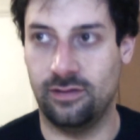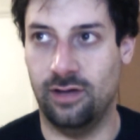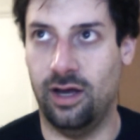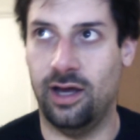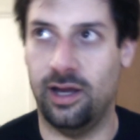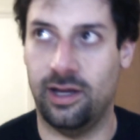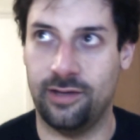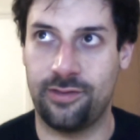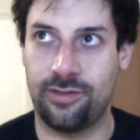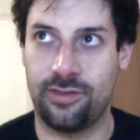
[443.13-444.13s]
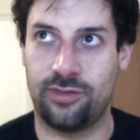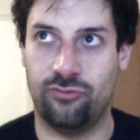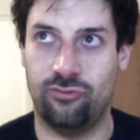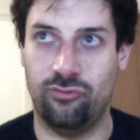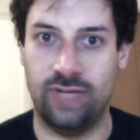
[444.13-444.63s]

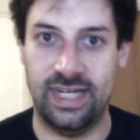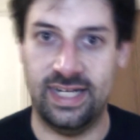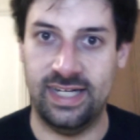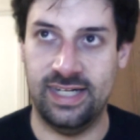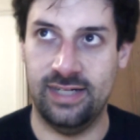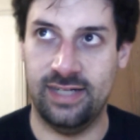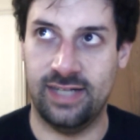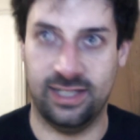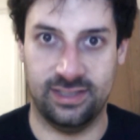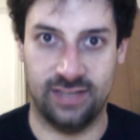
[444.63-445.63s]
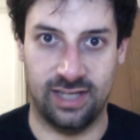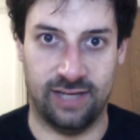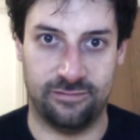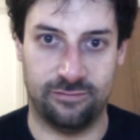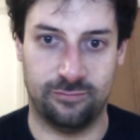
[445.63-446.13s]
3 days
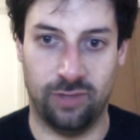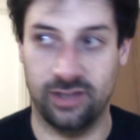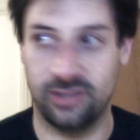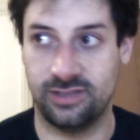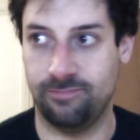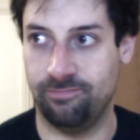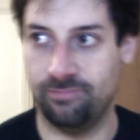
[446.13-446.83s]
left, plus